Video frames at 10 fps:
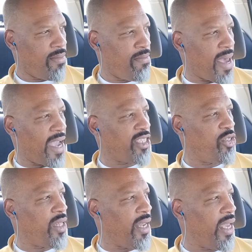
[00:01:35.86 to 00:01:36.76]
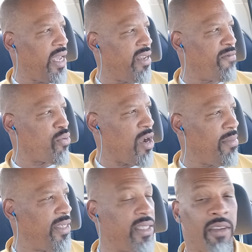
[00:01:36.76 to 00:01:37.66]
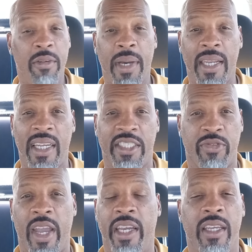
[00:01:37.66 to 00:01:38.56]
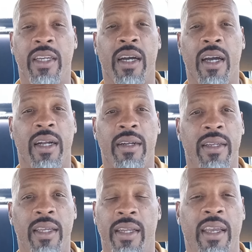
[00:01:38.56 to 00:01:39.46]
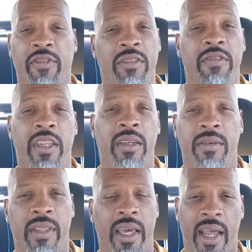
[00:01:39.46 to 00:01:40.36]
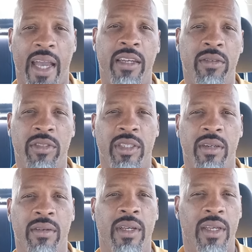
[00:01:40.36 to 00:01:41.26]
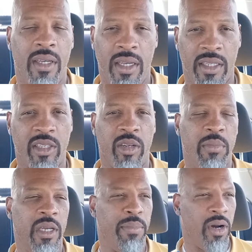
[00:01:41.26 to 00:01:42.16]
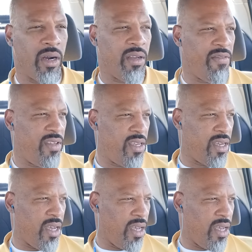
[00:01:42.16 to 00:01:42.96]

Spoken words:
back to the land of promise. Everybody has a raggedy car in every video that I do, so it's going to be a part of the